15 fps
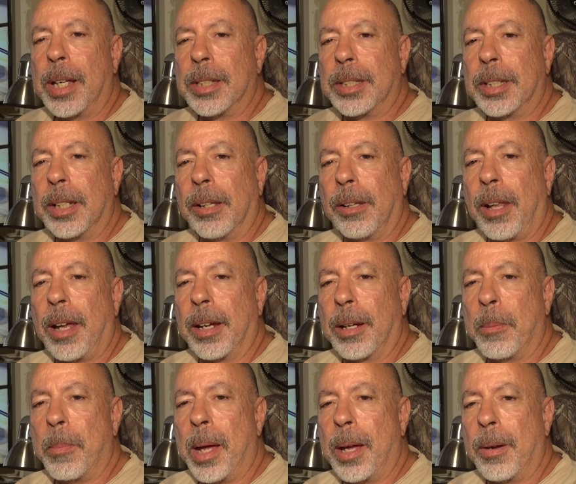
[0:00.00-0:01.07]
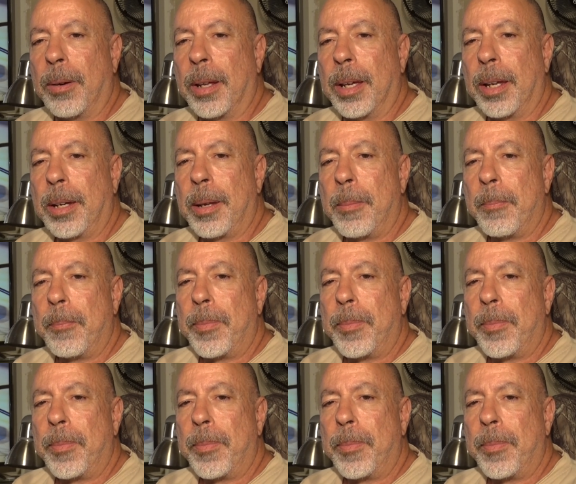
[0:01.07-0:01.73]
I still like about it.